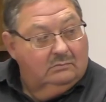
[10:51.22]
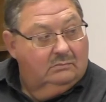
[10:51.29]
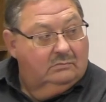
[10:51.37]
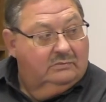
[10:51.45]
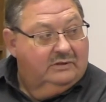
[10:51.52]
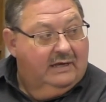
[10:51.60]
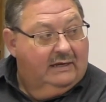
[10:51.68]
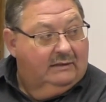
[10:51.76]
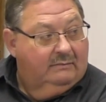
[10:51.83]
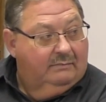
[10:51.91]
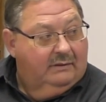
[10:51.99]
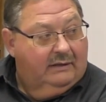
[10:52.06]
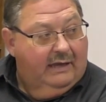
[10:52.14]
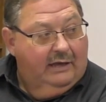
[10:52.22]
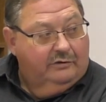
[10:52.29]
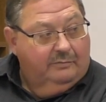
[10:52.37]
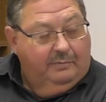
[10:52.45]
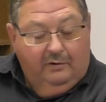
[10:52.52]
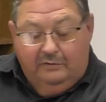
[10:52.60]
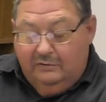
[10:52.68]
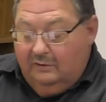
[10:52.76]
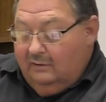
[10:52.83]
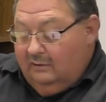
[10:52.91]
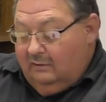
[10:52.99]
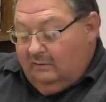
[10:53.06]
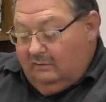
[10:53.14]
by Councilperson
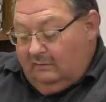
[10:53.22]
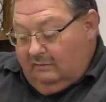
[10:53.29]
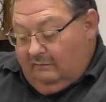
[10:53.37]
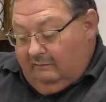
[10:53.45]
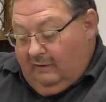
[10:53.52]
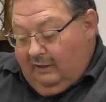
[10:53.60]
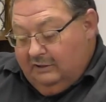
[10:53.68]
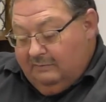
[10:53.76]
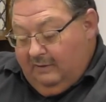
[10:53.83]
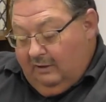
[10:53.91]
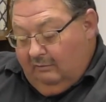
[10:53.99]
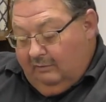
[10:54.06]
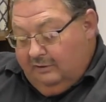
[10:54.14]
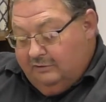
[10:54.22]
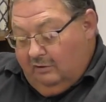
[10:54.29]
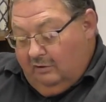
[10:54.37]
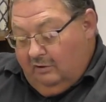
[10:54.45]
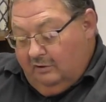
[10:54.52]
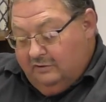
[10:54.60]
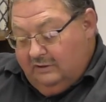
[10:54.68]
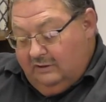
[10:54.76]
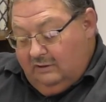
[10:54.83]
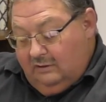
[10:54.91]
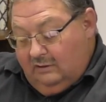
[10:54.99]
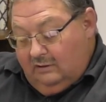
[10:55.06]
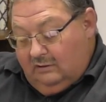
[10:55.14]
Vice Mayor Richard
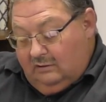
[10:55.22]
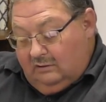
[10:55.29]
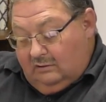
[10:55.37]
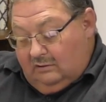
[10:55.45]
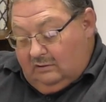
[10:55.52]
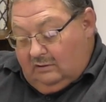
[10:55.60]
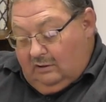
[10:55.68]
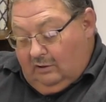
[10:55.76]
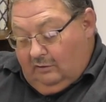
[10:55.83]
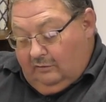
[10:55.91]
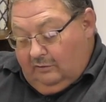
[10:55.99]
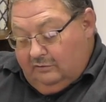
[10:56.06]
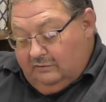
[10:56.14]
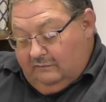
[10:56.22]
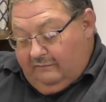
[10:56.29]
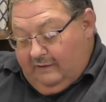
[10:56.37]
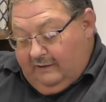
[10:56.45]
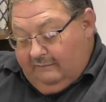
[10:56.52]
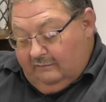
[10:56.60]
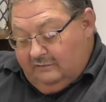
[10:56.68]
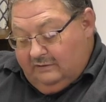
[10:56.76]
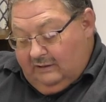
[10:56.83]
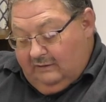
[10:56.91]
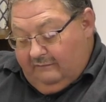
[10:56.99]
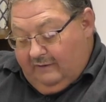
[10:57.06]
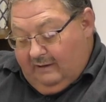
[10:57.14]
Erskine. All those in favor
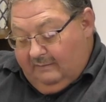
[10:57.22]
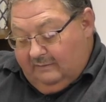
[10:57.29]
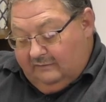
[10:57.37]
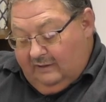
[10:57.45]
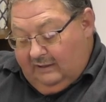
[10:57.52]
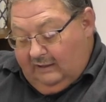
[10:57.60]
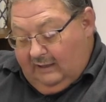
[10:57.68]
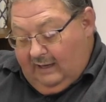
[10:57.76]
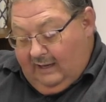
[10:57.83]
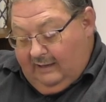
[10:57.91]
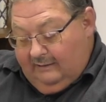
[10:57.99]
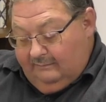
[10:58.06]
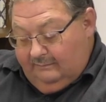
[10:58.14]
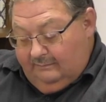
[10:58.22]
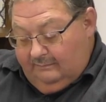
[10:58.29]
signify by saying aye.